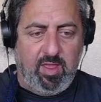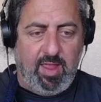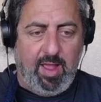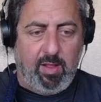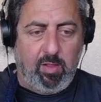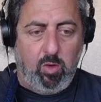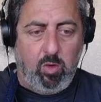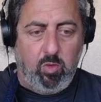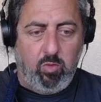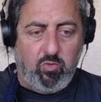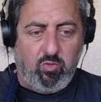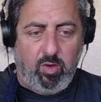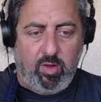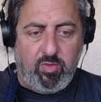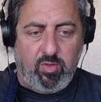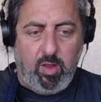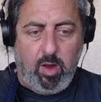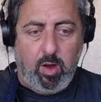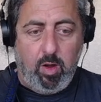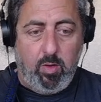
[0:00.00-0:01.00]
yellows
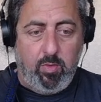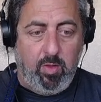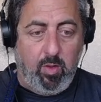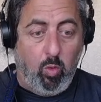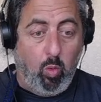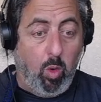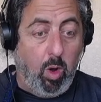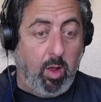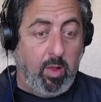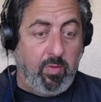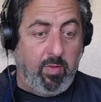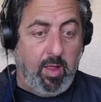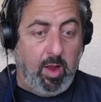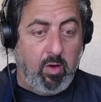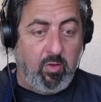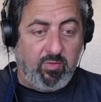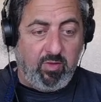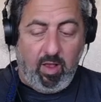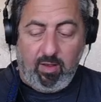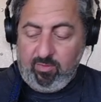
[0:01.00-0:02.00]
right there, and the one
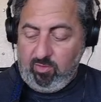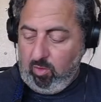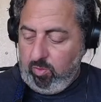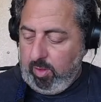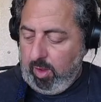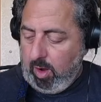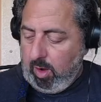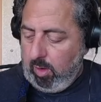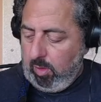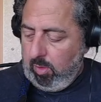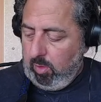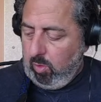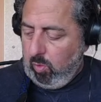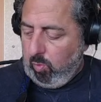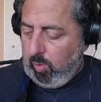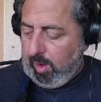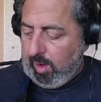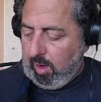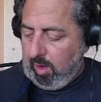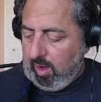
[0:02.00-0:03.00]
there is also there.
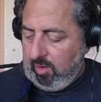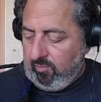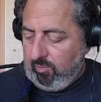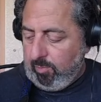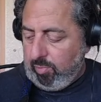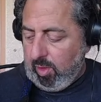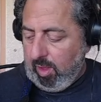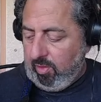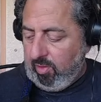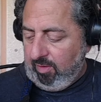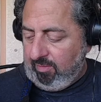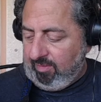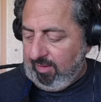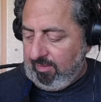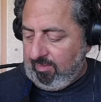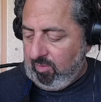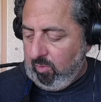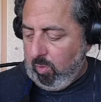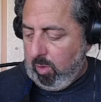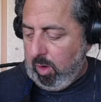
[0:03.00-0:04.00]
We could even play this
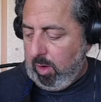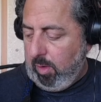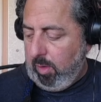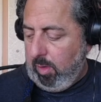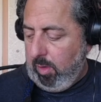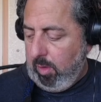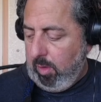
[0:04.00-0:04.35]
as the one,